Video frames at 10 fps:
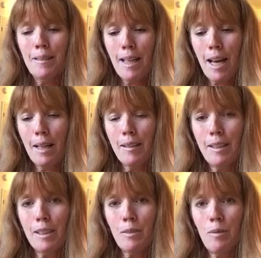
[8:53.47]
that
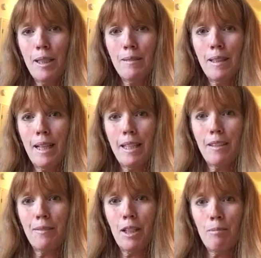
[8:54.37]
this one
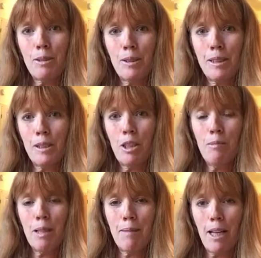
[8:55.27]
NFL person
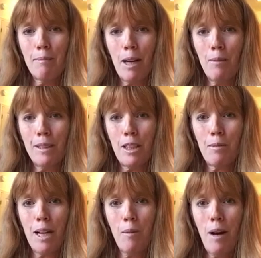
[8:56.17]
told me about what the
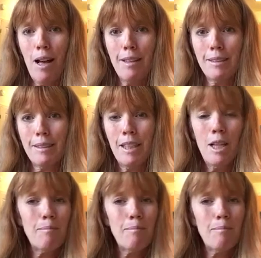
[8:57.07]
threat was